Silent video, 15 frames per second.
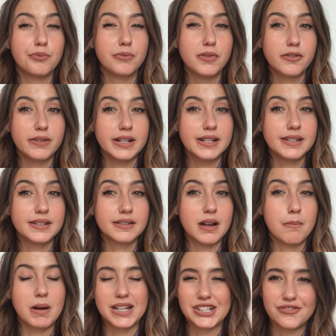There is a
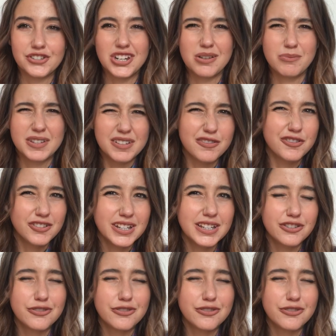bunch of gyms. If you need